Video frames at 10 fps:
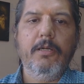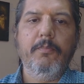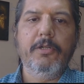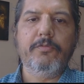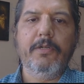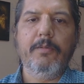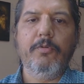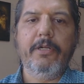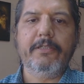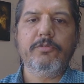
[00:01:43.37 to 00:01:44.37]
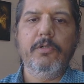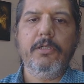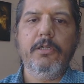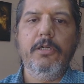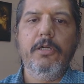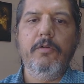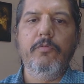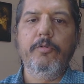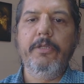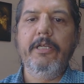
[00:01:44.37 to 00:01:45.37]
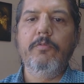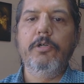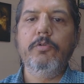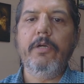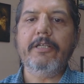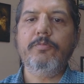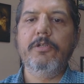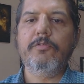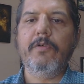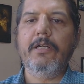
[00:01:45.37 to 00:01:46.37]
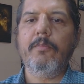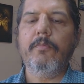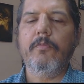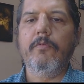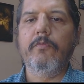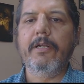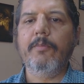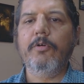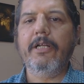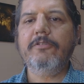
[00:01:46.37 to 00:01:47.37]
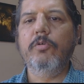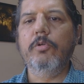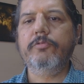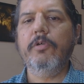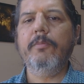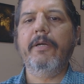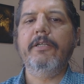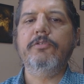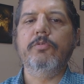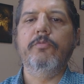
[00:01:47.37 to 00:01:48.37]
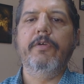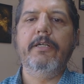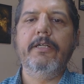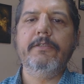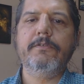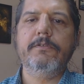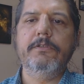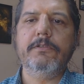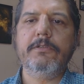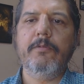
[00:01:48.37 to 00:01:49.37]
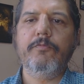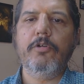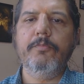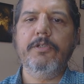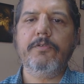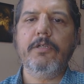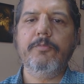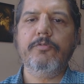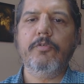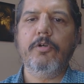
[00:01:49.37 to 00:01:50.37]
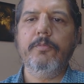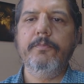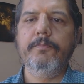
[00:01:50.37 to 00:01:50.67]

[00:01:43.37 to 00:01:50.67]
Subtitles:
plus 1 upon x square would be equal to x plus 1 upon x whole square minus 2. Where does this come from? This comes from